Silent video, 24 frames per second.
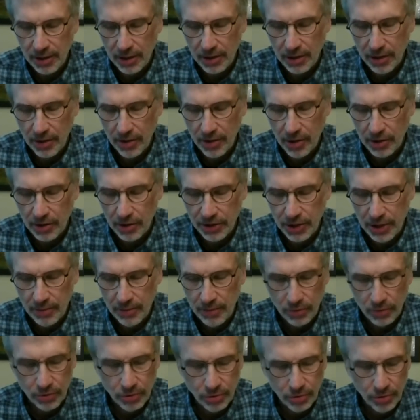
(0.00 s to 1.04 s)
that there are
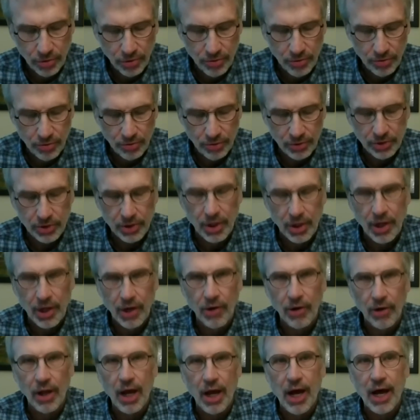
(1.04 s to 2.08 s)
some truths in
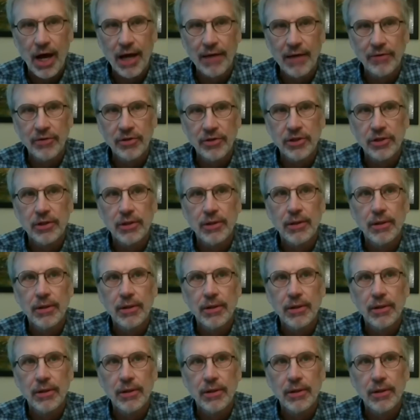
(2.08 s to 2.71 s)
our lives